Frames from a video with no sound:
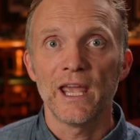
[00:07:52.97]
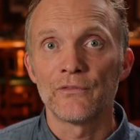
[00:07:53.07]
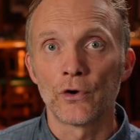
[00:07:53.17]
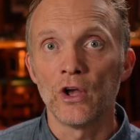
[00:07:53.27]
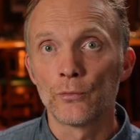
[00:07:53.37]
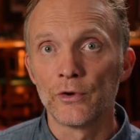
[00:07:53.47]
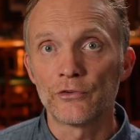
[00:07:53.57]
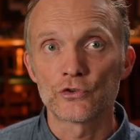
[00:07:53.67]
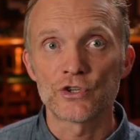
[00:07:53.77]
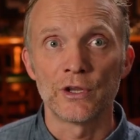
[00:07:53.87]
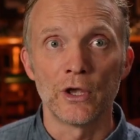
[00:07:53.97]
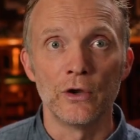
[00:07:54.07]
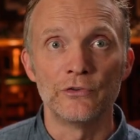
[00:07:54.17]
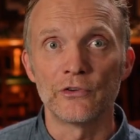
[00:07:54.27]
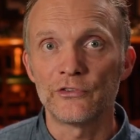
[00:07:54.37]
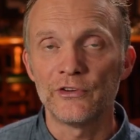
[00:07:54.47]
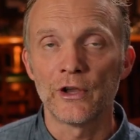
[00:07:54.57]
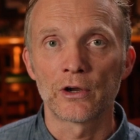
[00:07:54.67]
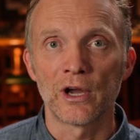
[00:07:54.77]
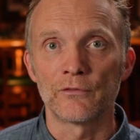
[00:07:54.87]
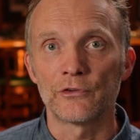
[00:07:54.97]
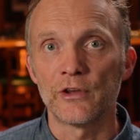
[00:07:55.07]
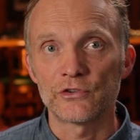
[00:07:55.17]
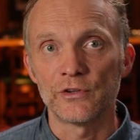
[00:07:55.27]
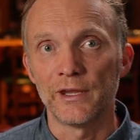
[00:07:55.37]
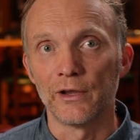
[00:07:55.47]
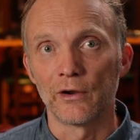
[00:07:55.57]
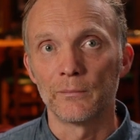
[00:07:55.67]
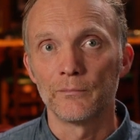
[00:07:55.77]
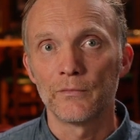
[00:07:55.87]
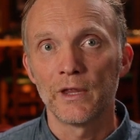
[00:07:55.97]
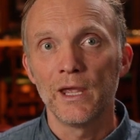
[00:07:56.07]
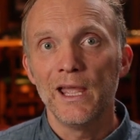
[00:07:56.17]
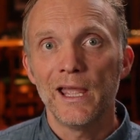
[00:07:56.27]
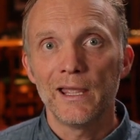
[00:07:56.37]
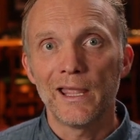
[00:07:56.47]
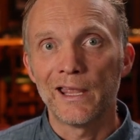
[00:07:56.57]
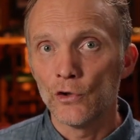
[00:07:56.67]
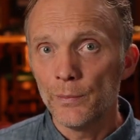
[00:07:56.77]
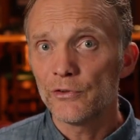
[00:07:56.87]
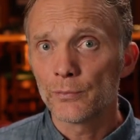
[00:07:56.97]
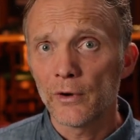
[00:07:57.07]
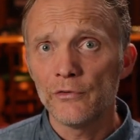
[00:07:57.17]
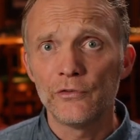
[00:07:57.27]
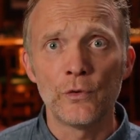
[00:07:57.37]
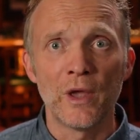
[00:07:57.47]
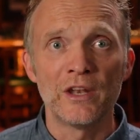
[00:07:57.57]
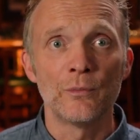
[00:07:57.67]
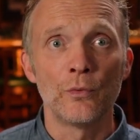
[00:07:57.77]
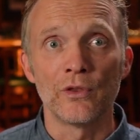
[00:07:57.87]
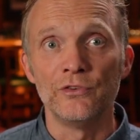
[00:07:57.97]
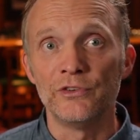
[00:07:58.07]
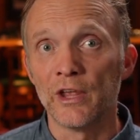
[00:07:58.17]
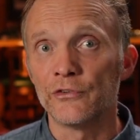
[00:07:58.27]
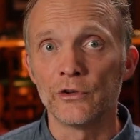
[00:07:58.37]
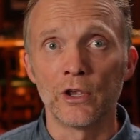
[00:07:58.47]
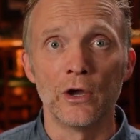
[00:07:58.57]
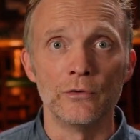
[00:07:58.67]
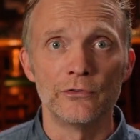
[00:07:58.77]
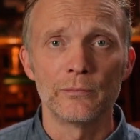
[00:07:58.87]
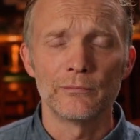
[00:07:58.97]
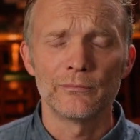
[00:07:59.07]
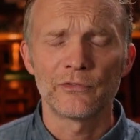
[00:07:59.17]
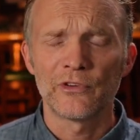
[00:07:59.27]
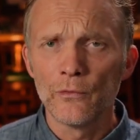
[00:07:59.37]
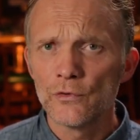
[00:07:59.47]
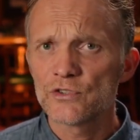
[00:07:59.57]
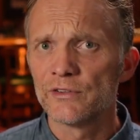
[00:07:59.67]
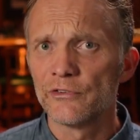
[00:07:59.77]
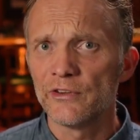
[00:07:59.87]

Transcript: And for help researching codes, see our conversation here. And don't be surprised if you end up with a dozen codes, some of which can